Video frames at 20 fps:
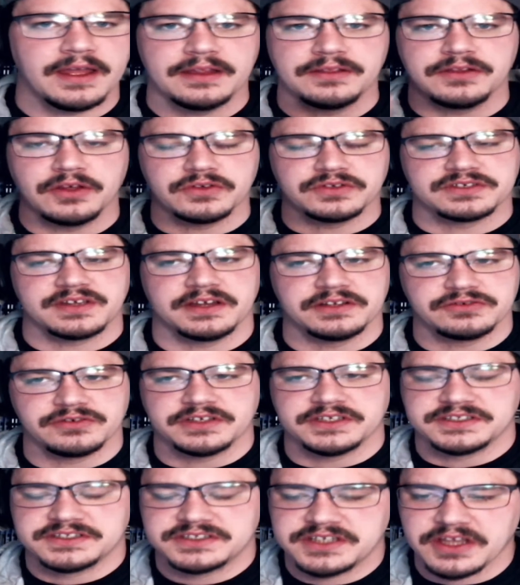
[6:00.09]
in those
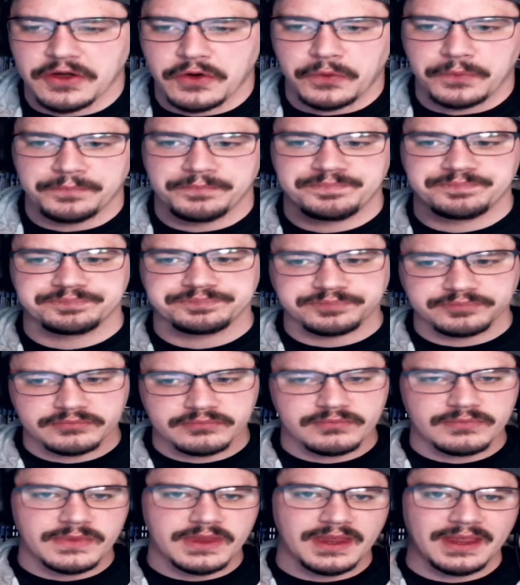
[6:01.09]
countries. So
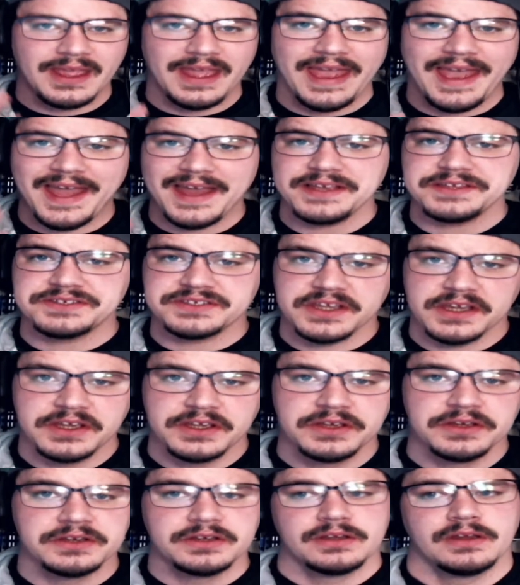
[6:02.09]
as
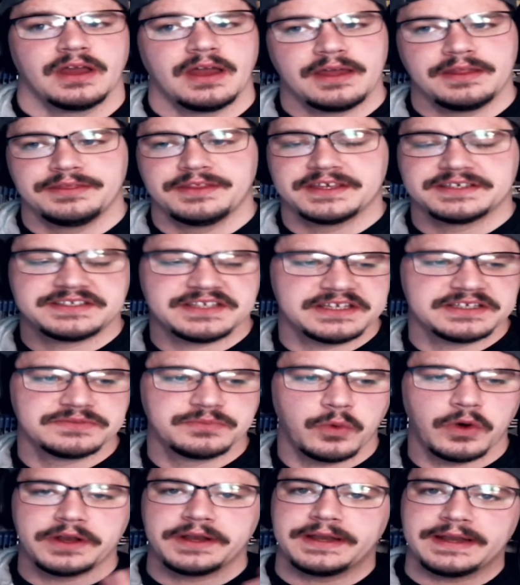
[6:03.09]
this is
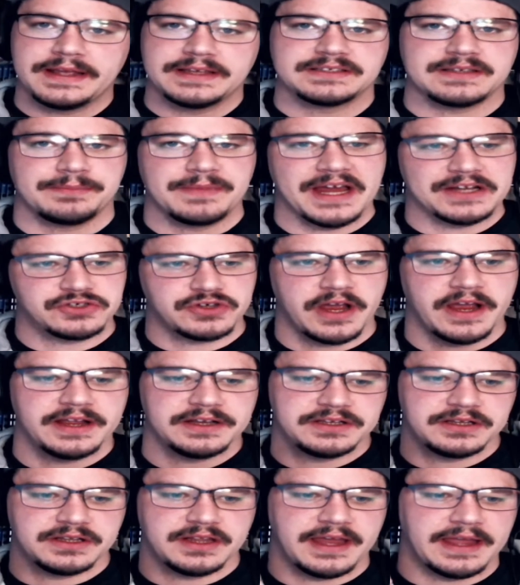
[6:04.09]
what it is, I'm not
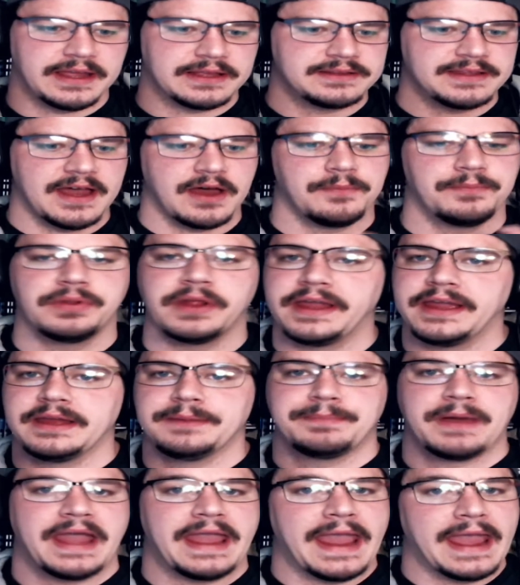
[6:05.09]
trying to like downplay
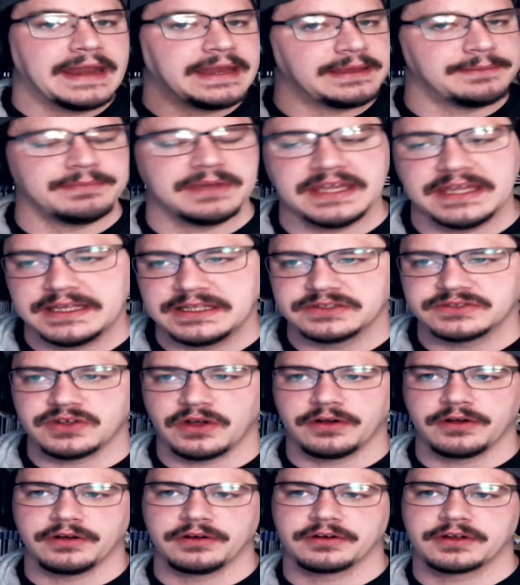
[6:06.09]
it by any means
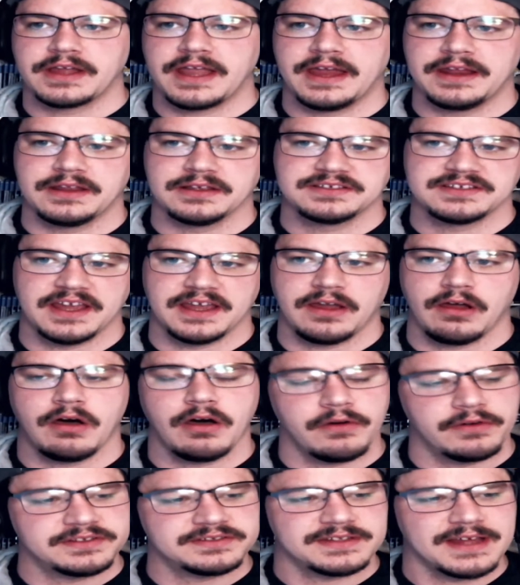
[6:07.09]
or kind of say,
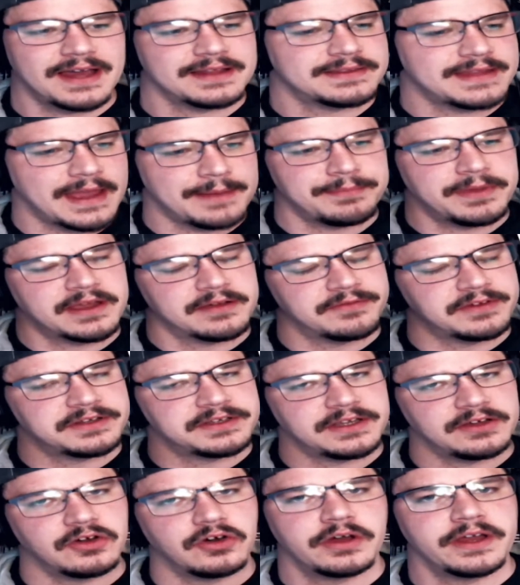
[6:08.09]
oh, it's not that big of a
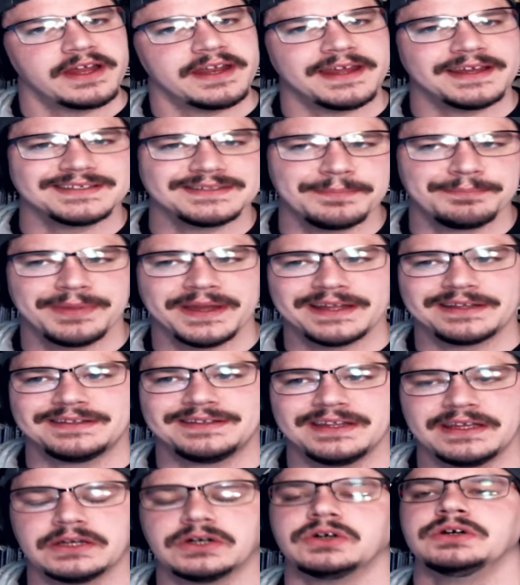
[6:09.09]
deal. It is a big
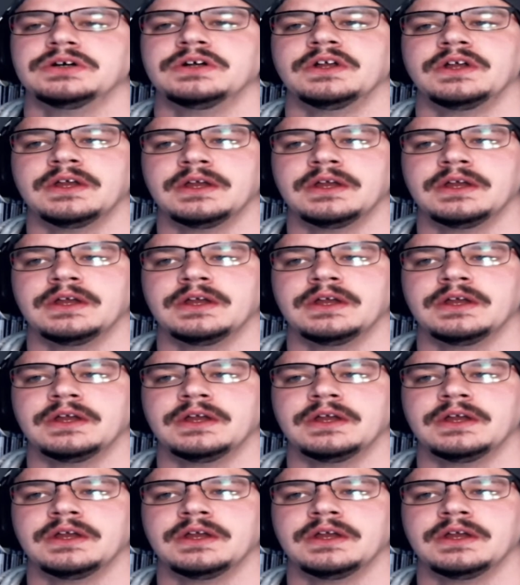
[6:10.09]
deal,